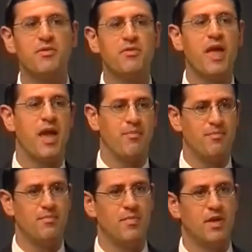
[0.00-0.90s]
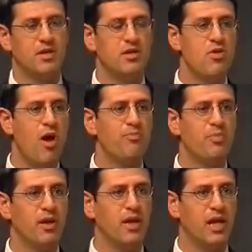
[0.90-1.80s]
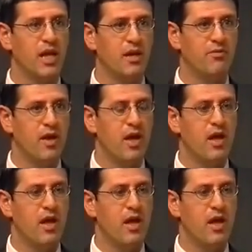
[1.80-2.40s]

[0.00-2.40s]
of them did not believe,